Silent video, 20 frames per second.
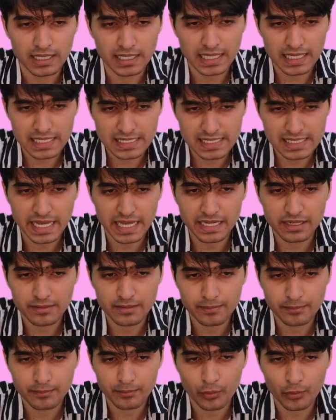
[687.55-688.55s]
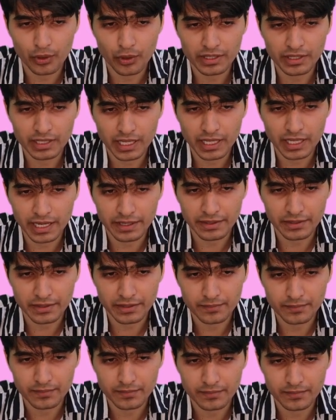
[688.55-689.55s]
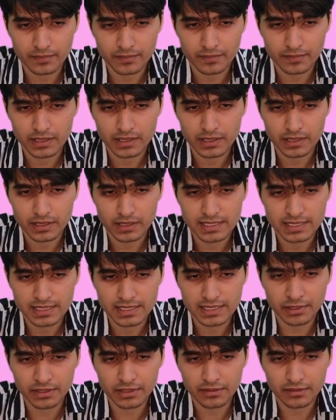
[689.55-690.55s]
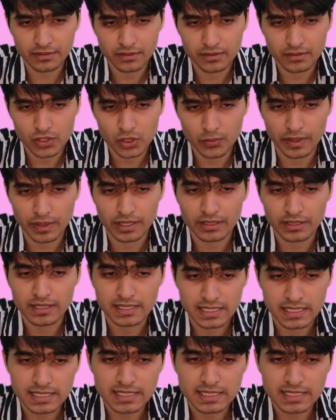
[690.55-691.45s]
less than 0.8 centimeter square,